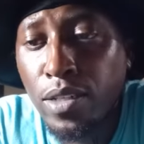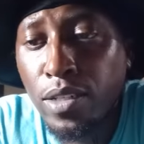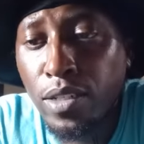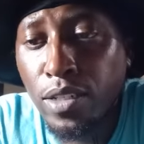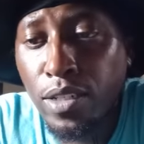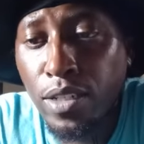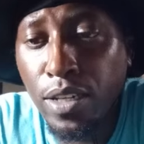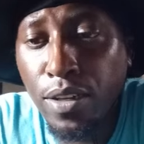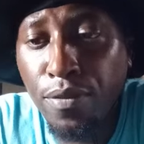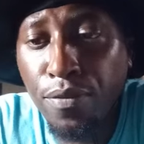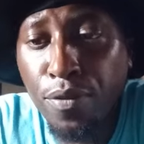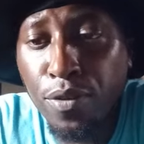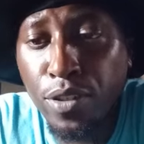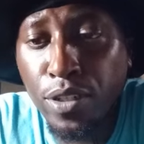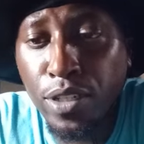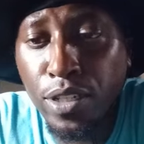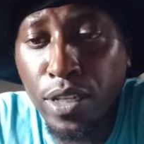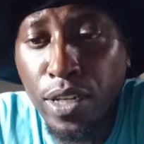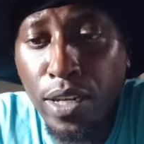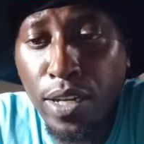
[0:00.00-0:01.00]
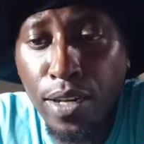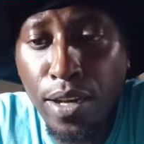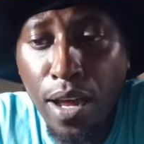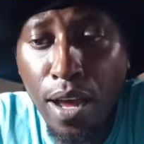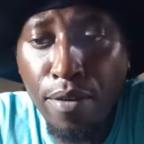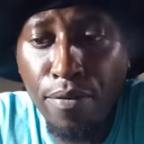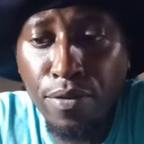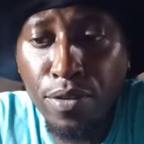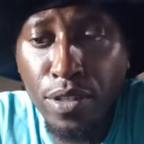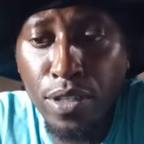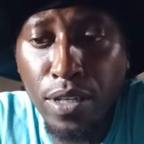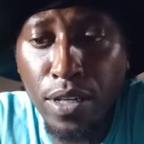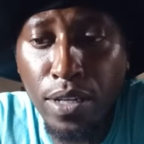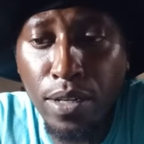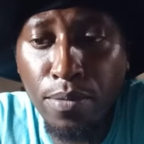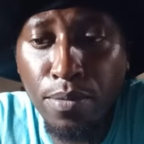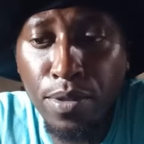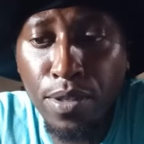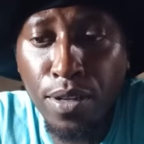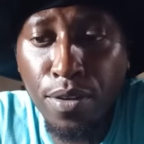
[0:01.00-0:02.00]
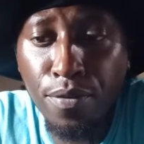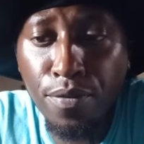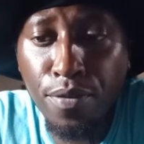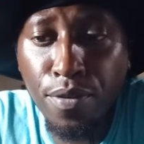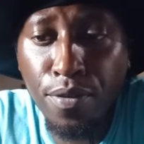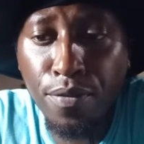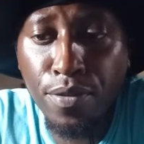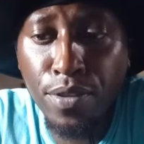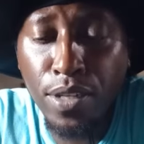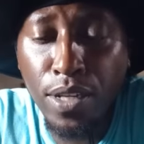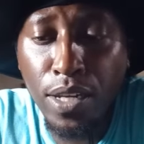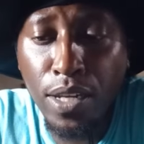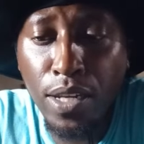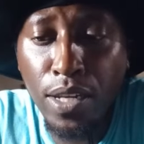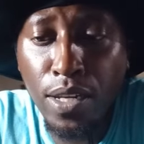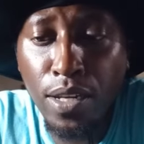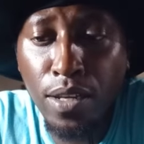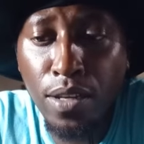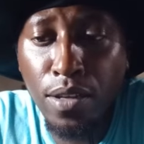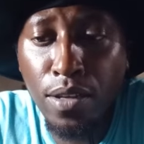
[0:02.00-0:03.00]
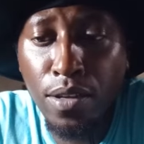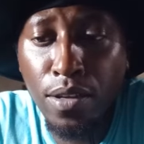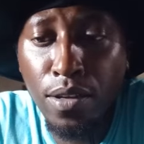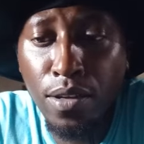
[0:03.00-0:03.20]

Z for Zen, not for sleep. 10:15